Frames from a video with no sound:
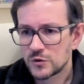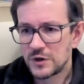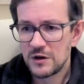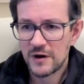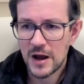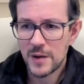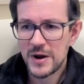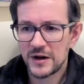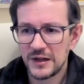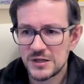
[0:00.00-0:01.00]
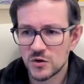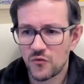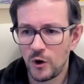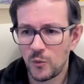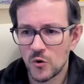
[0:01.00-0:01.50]
So here I make list
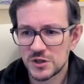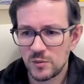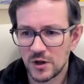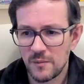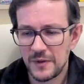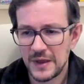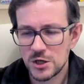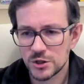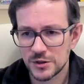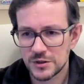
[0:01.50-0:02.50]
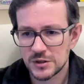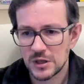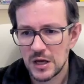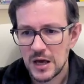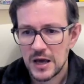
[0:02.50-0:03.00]
of all possible
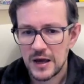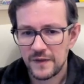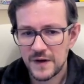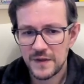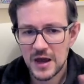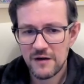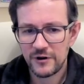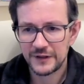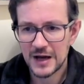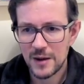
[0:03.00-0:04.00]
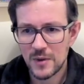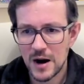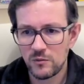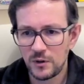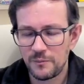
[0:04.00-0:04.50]
combinations, and then every time
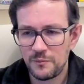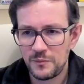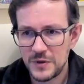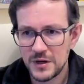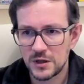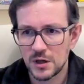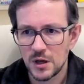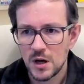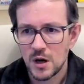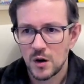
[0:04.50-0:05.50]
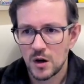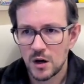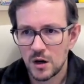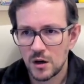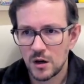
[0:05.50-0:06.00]
I will pick
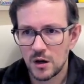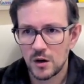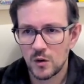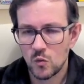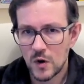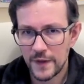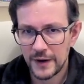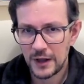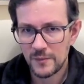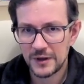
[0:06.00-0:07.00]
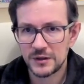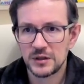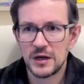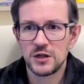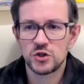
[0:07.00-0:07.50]
one
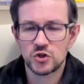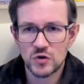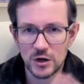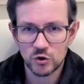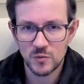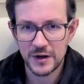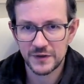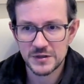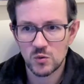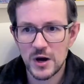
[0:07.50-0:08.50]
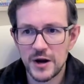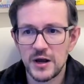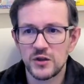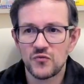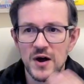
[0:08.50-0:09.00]
element and try to make this
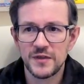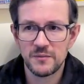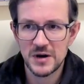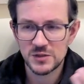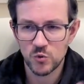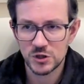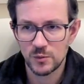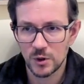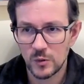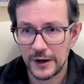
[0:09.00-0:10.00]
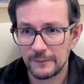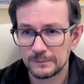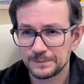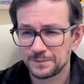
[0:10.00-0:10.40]
query and find the best possible query.